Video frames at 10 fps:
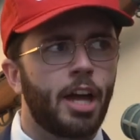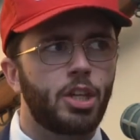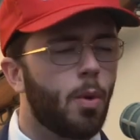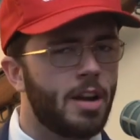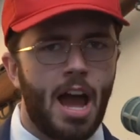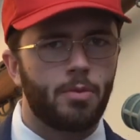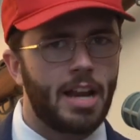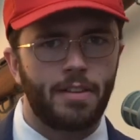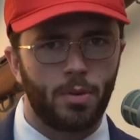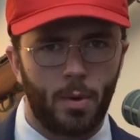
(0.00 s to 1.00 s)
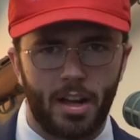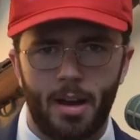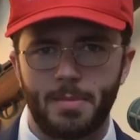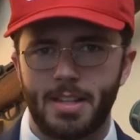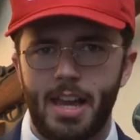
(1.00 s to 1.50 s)
you are not ready for what
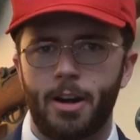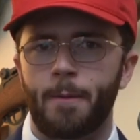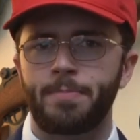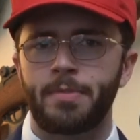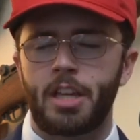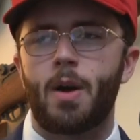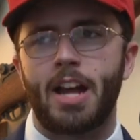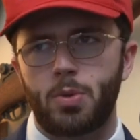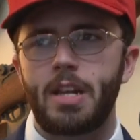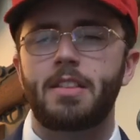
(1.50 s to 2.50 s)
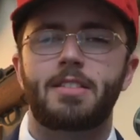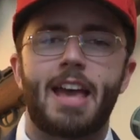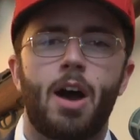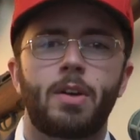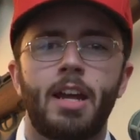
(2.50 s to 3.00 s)
comes later. You know, I tweeted this
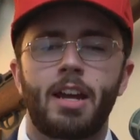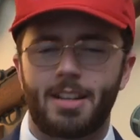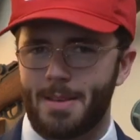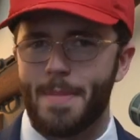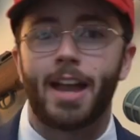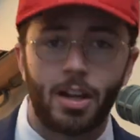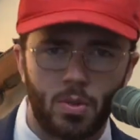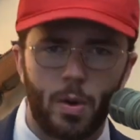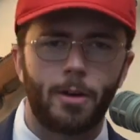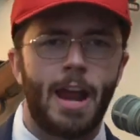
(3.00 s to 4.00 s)
out because I'm back on Twitter